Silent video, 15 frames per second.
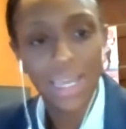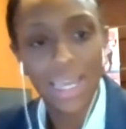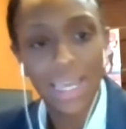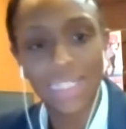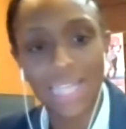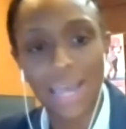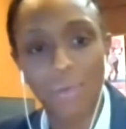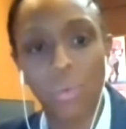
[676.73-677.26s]

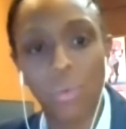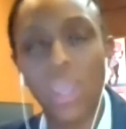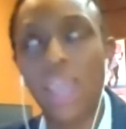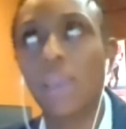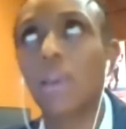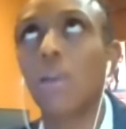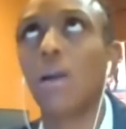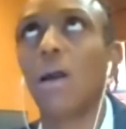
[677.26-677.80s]
is that we
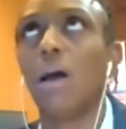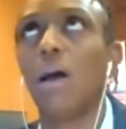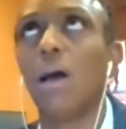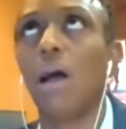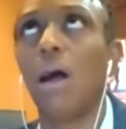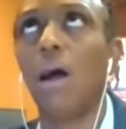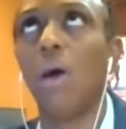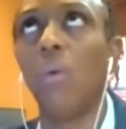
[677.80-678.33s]
are
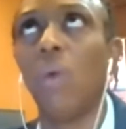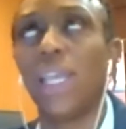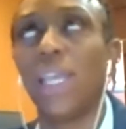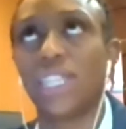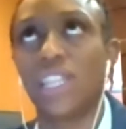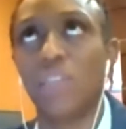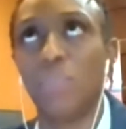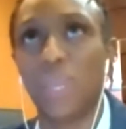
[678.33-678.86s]

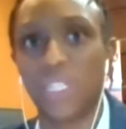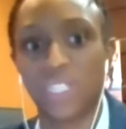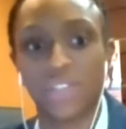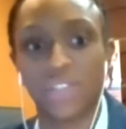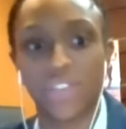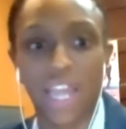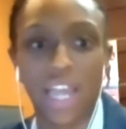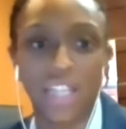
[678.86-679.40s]
always in the midst
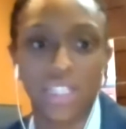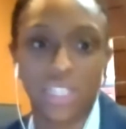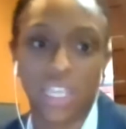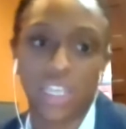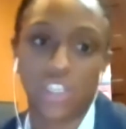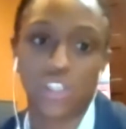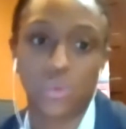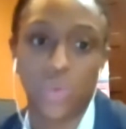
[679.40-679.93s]
of
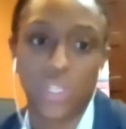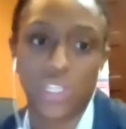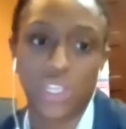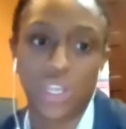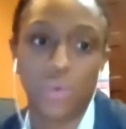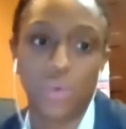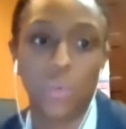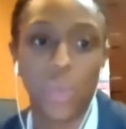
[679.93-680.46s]
context
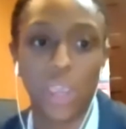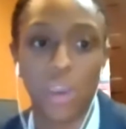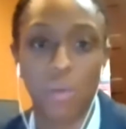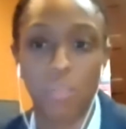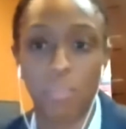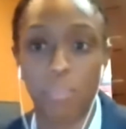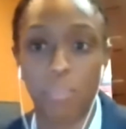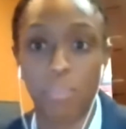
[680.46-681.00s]
switching when we are